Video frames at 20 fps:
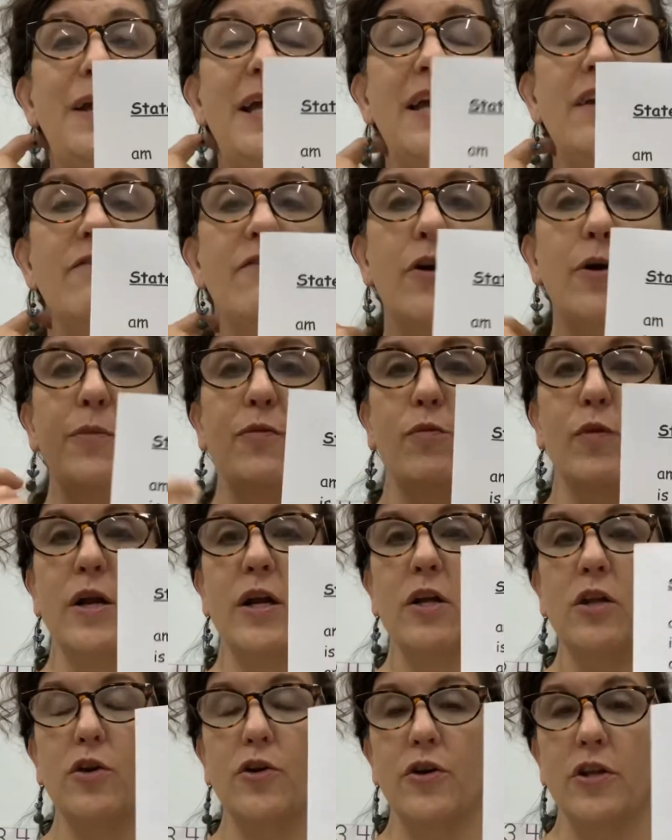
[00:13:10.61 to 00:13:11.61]
being verbs, we're
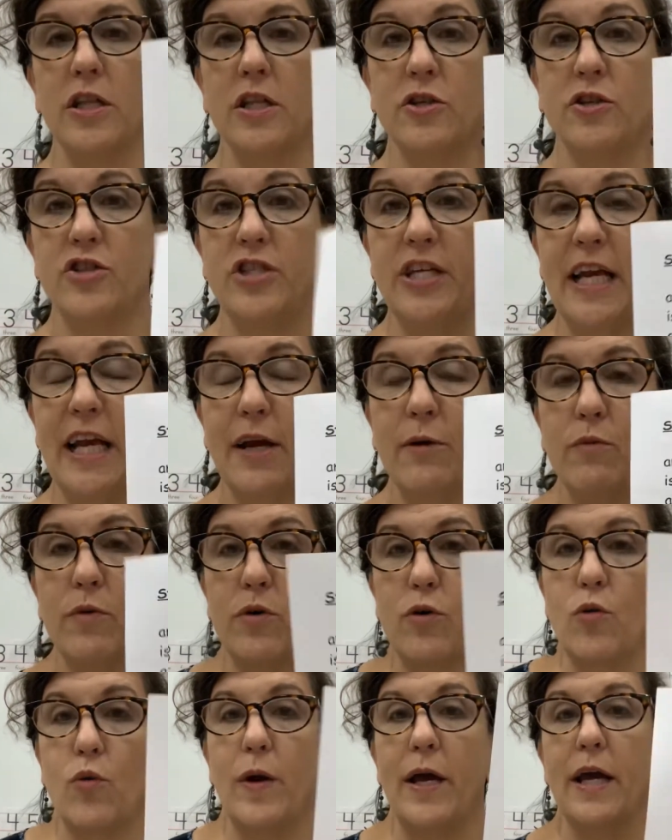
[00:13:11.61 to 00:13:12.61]
going to learn a little chant
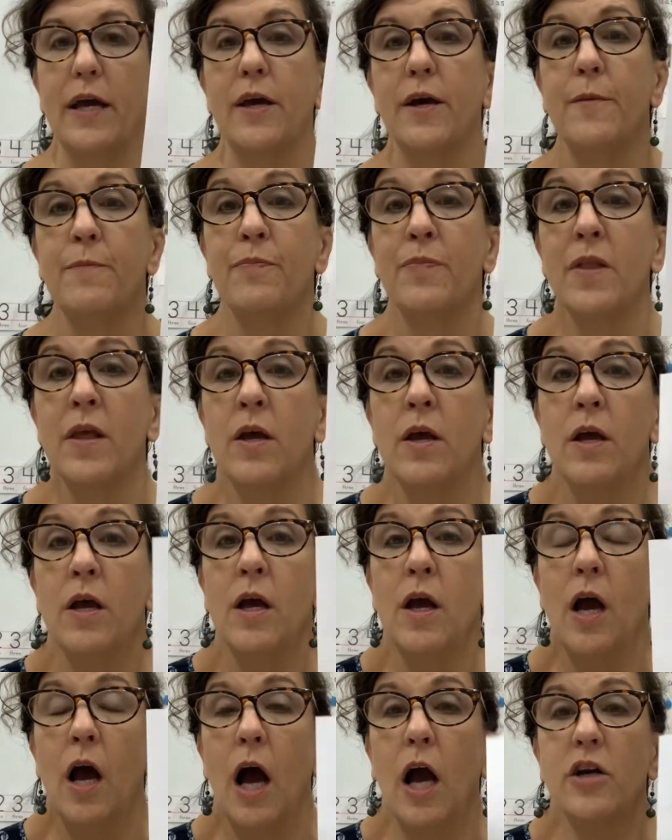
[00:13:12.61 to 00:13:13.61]
real quick.
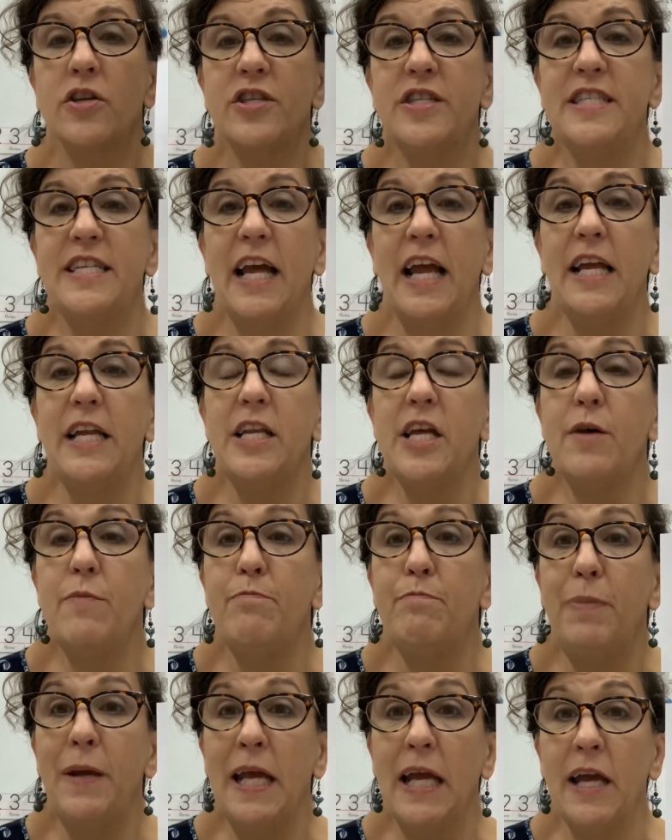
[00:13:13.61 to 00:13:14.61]
Our state
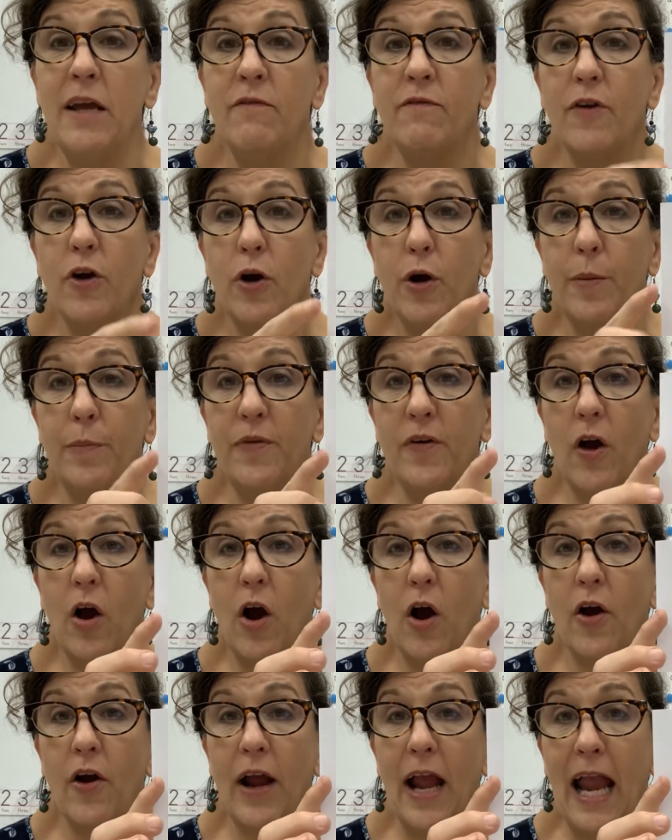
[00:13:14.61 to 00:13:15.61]
of being verbs
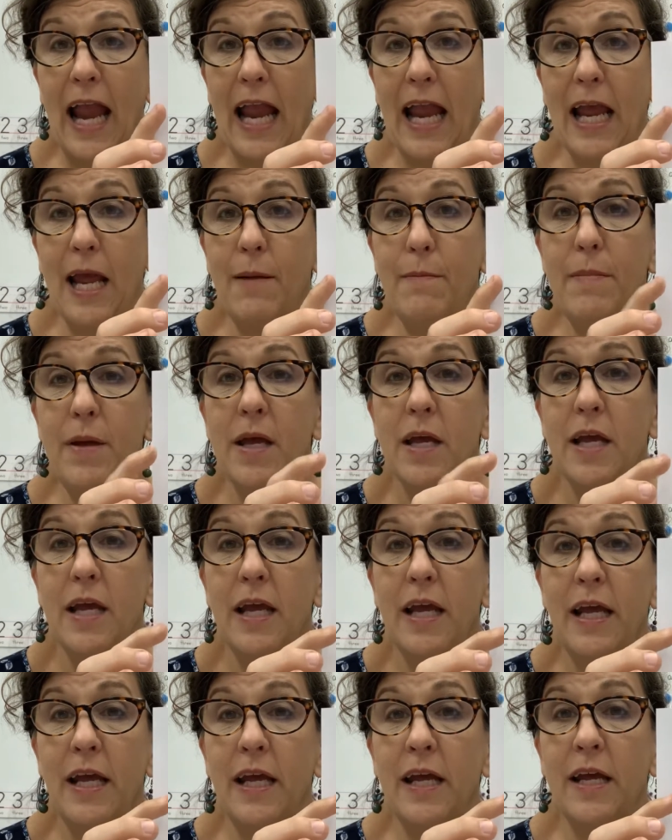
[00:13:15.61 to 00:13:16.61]
are am,
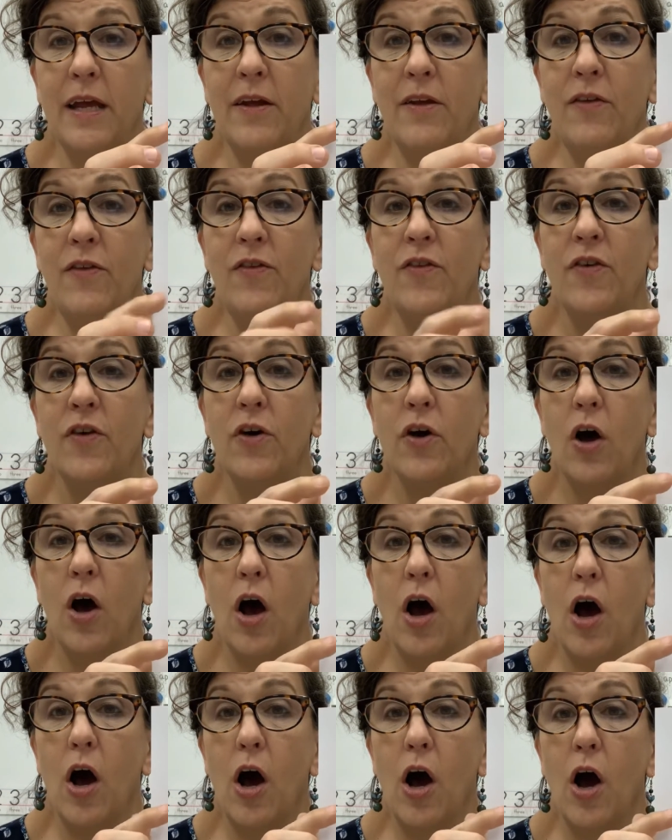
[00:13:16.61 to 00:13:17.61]
is,
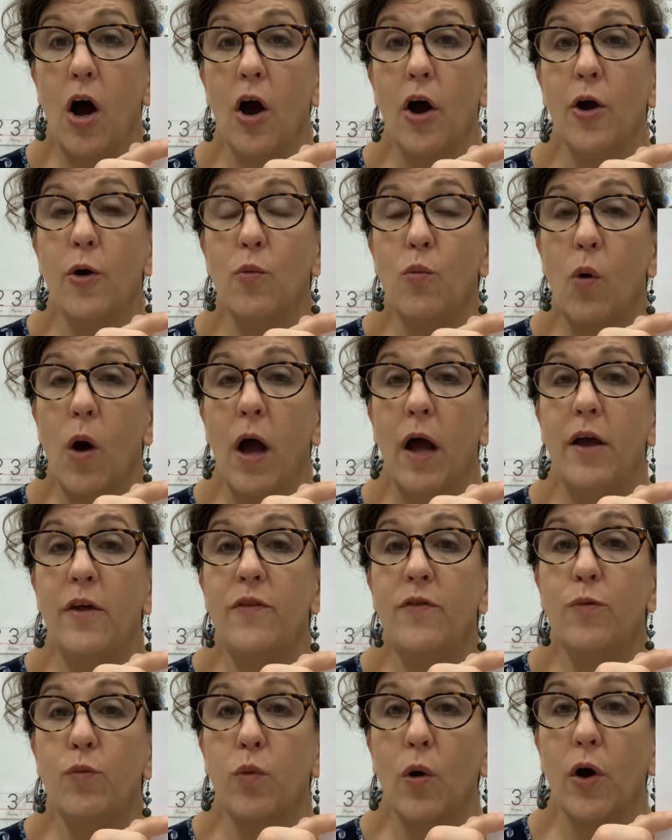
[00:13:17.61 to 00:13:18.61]
are,
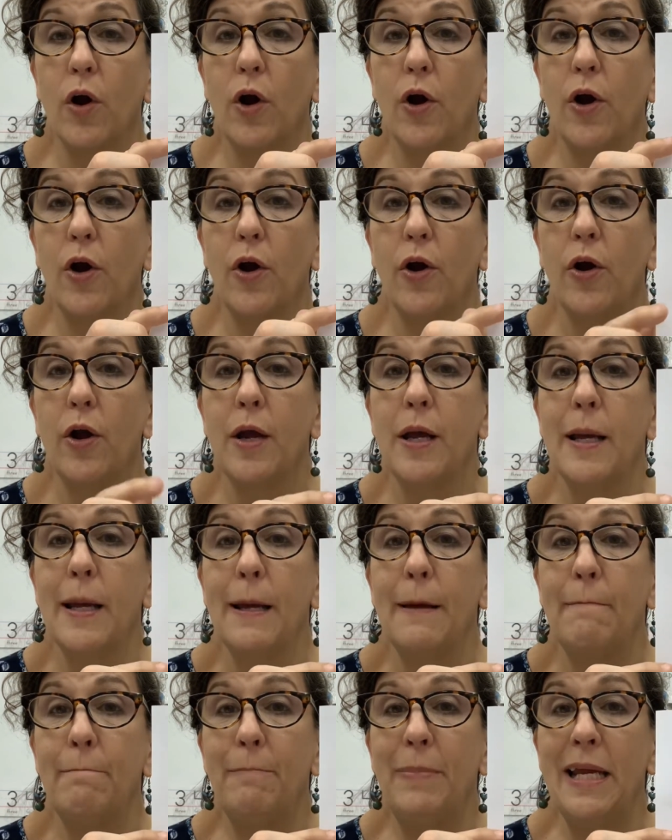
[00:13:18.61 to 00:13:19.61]
was, were,
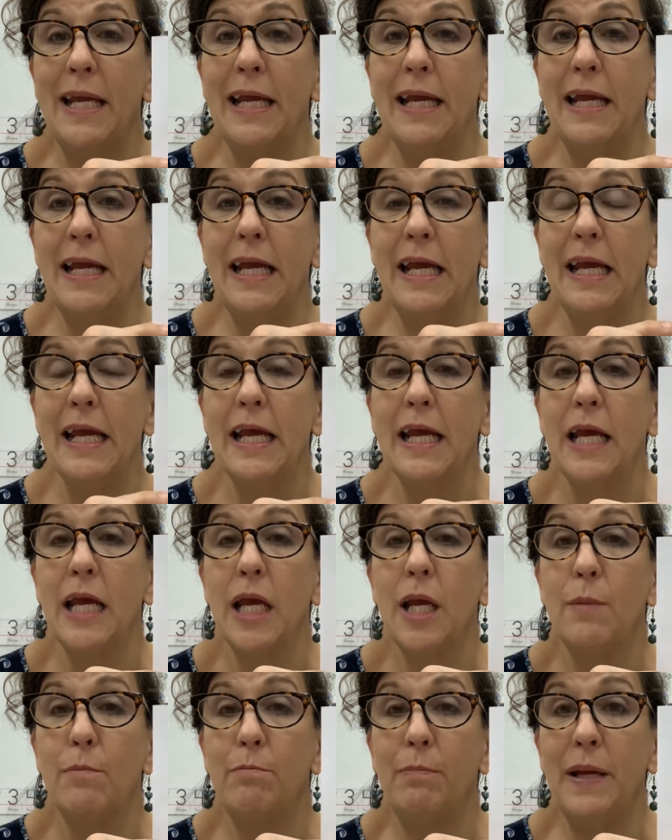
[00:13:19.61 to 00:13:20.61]
be,
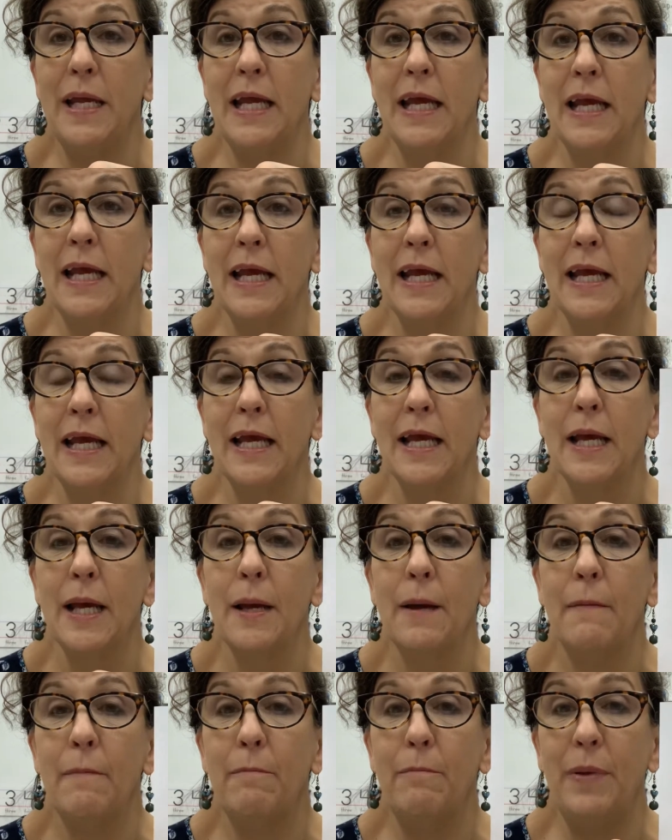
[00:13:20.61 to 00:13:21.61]
being,
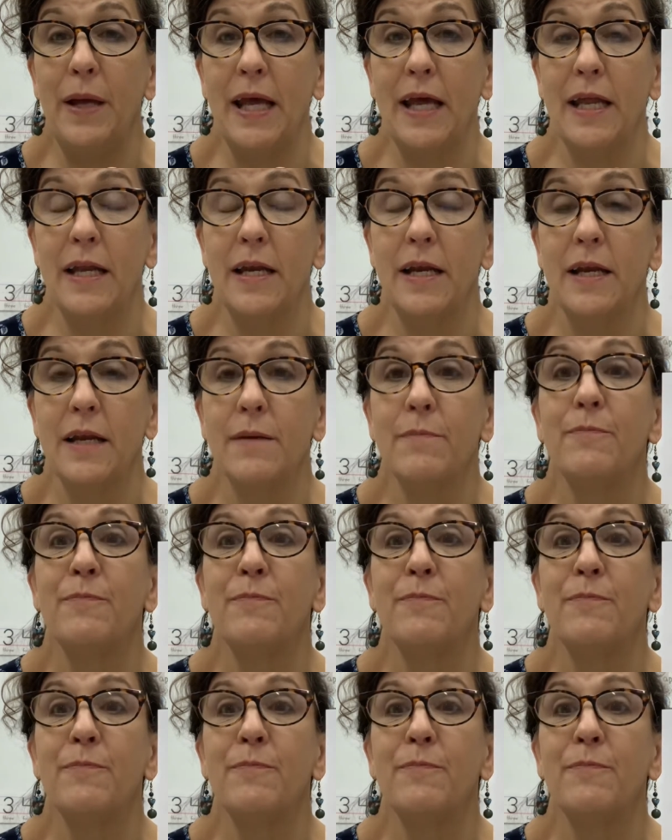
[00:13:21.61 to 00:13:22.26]
been.